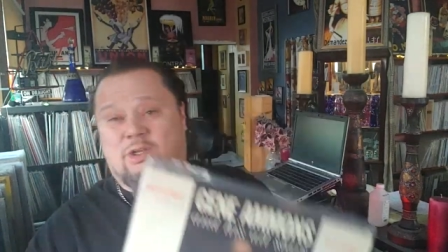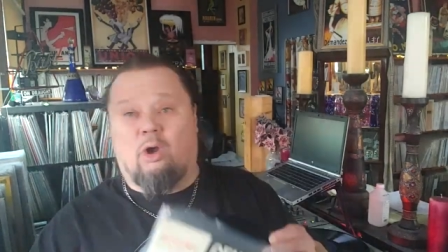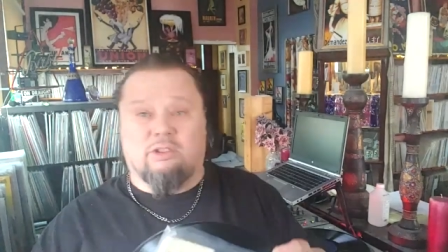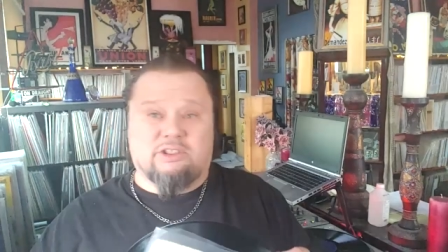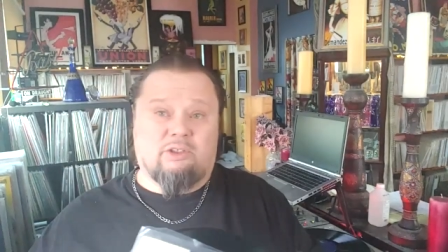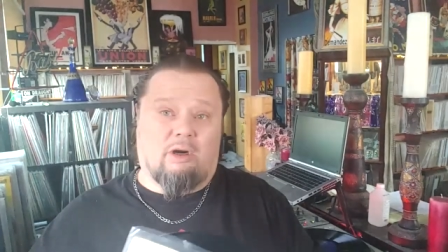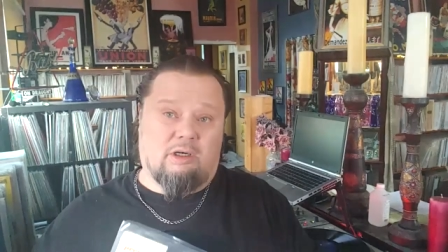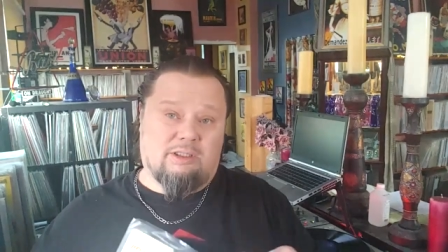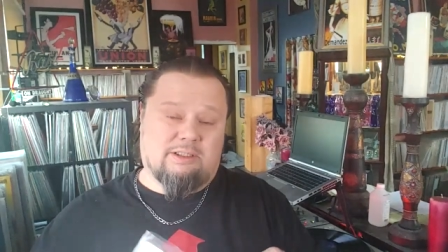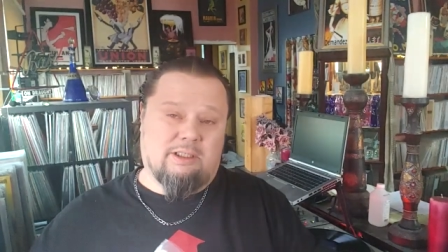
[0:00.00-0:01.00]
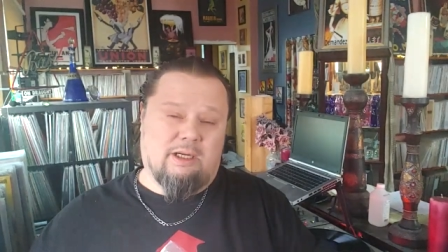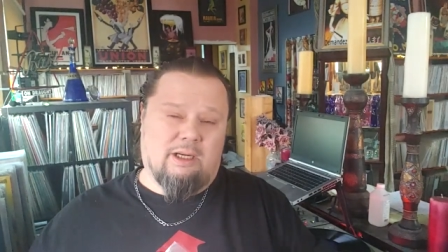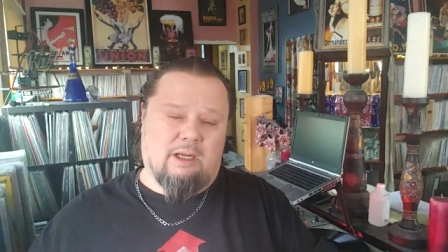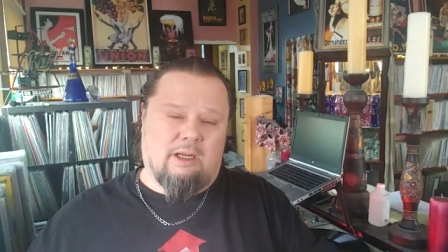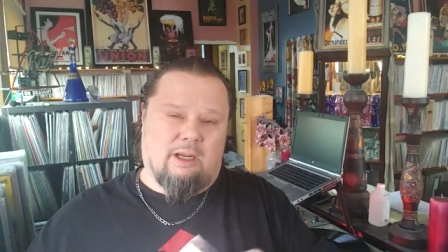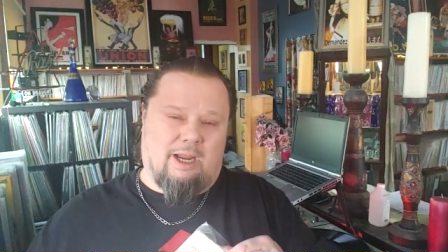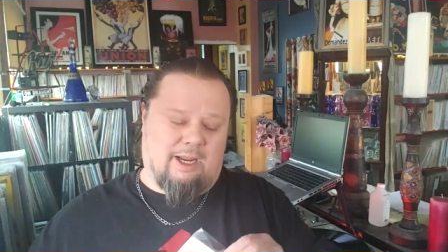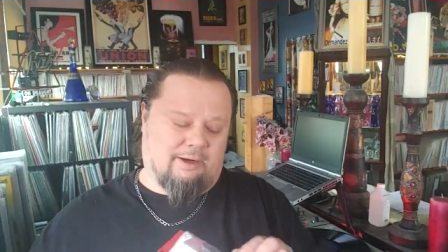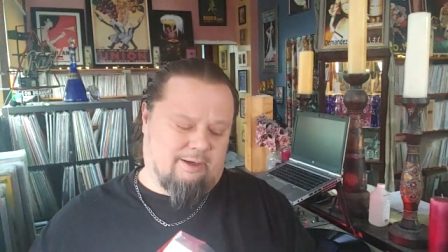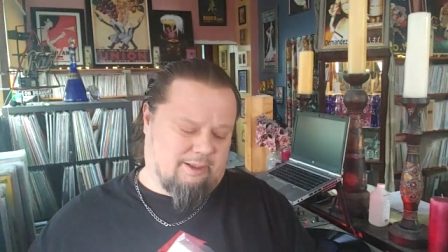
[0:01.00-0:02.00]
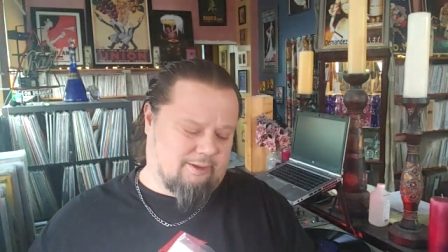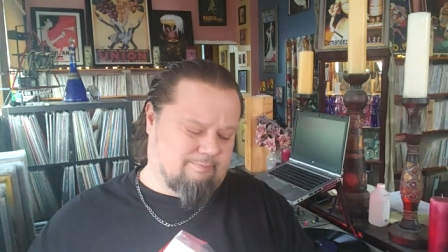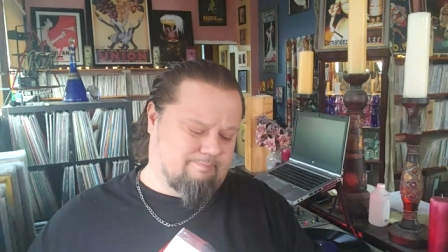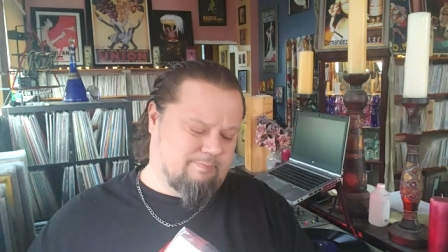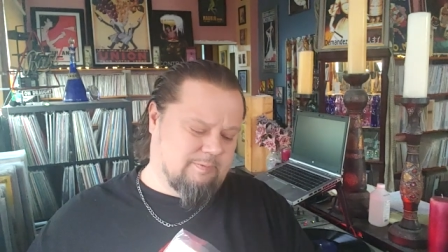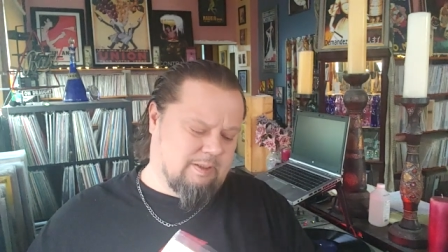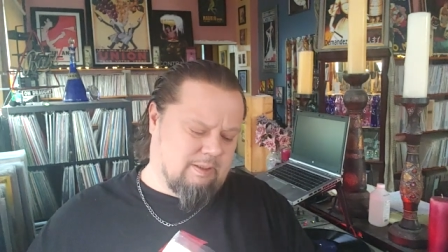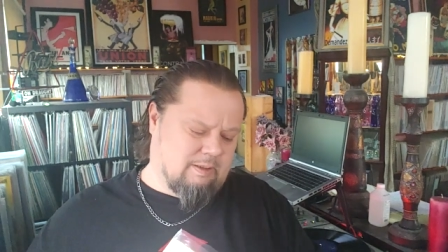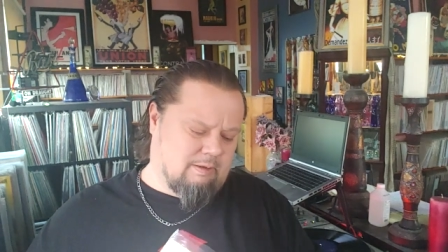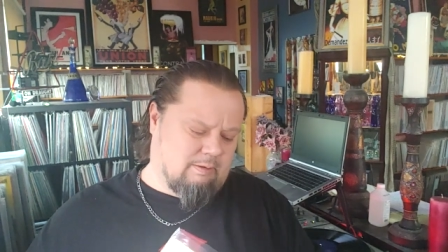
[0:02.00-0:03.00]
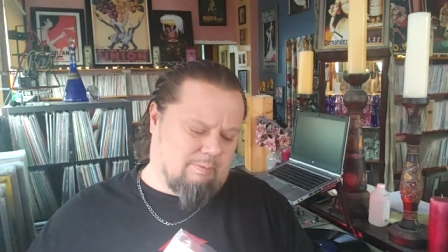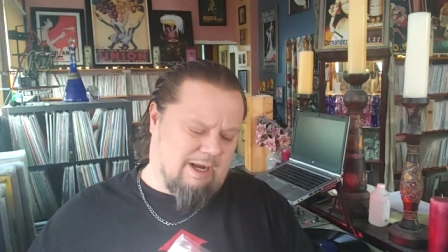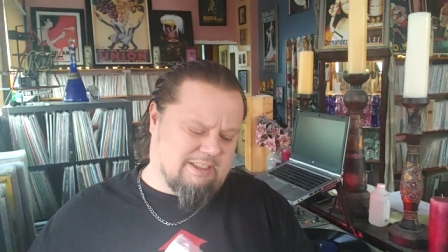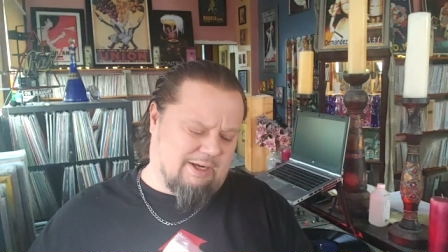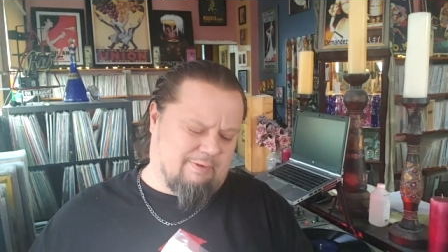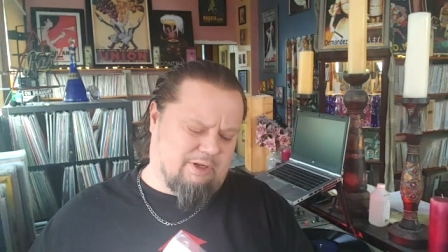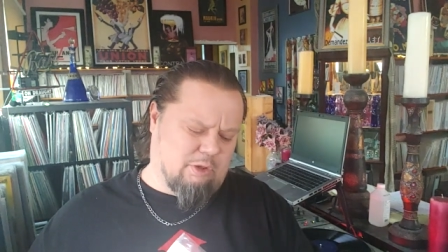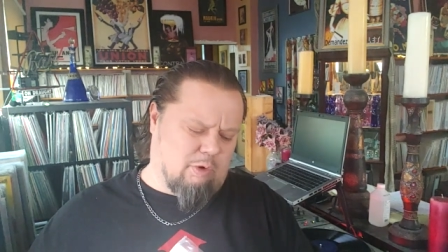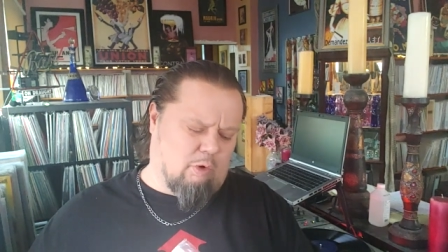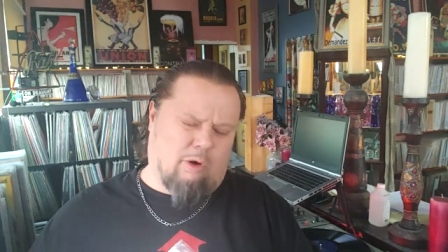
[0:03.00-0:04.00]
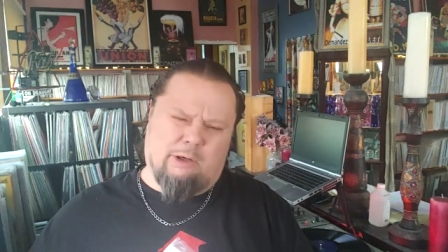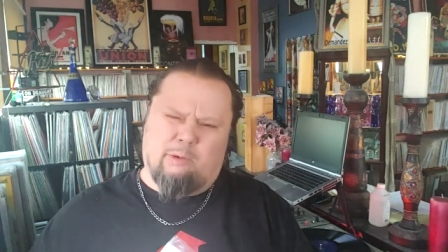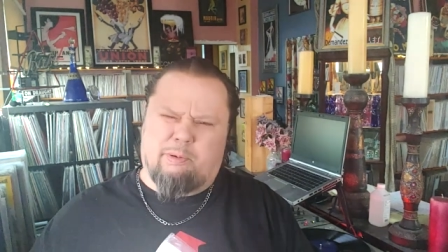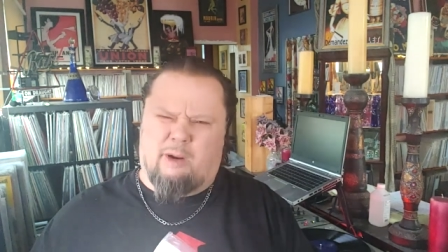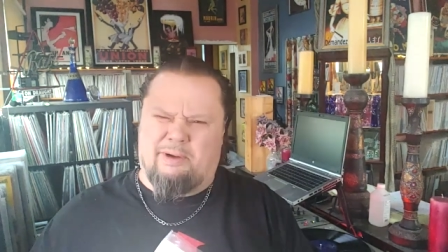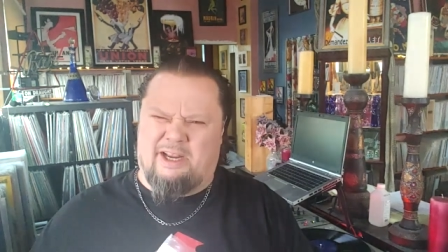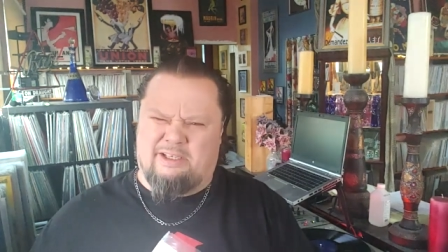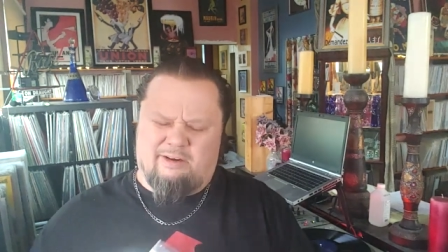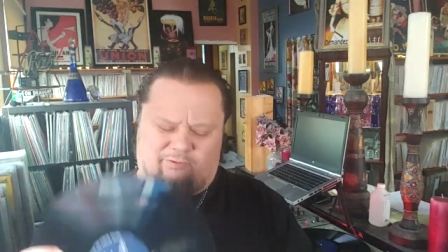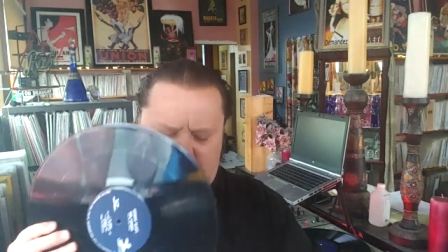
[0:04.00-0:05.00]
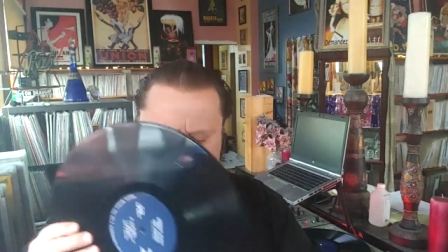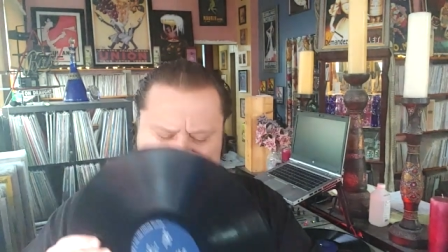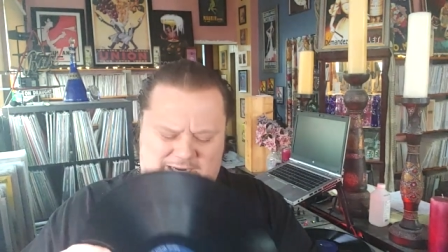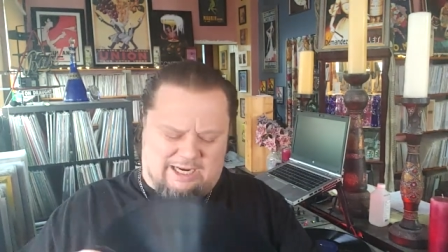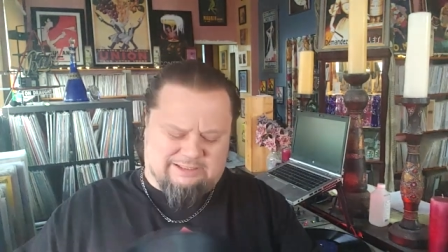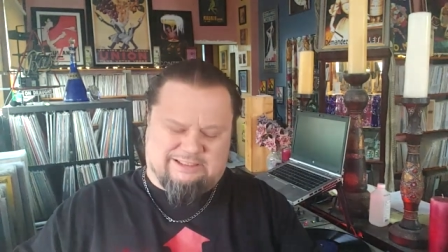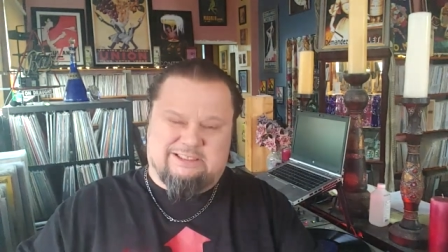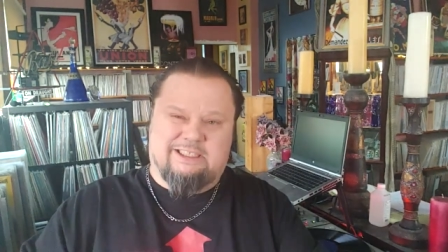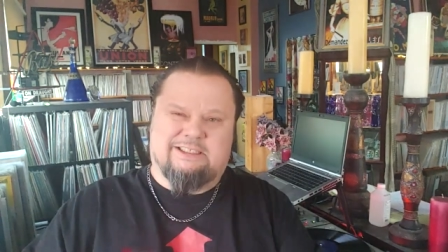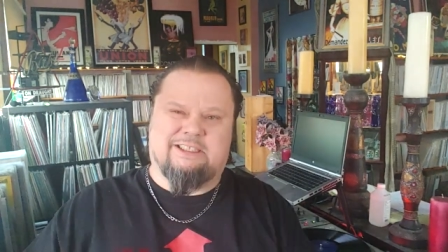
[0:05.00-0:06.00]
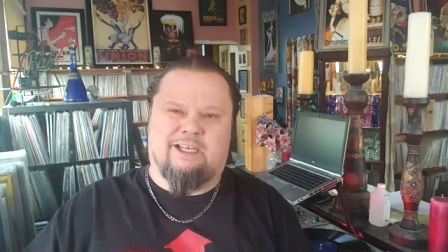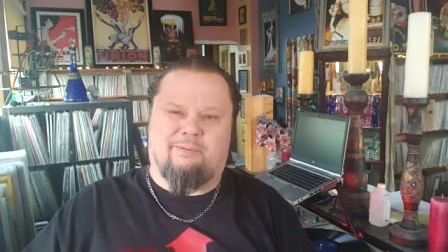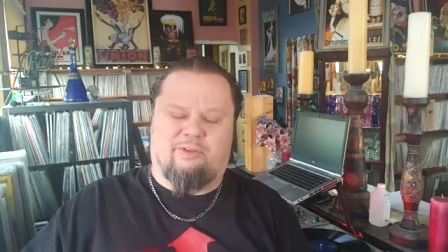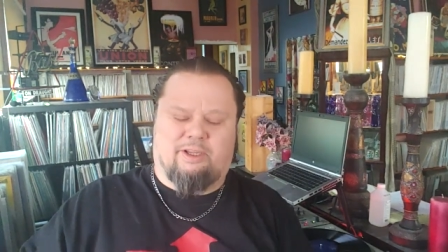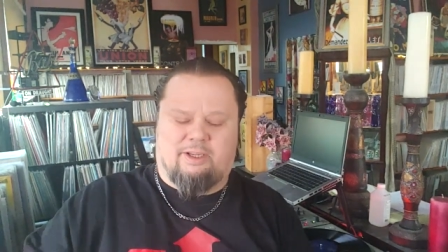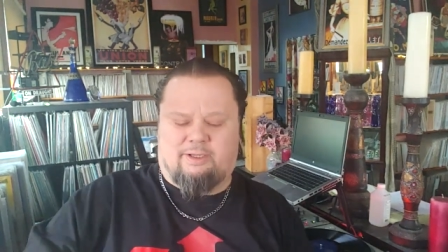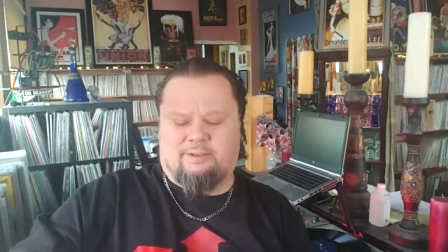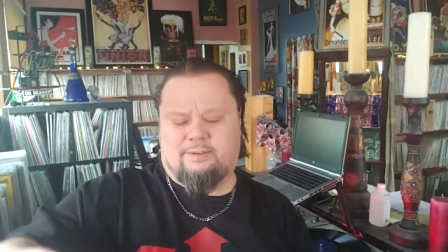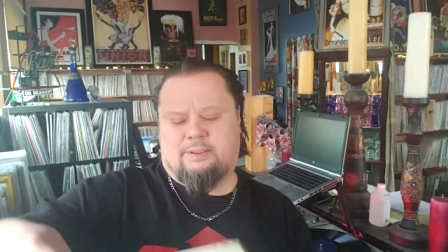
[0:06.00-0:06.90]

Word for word: All Stars. And uh, by 7201, we're probably 1959, 60, I'm thinking.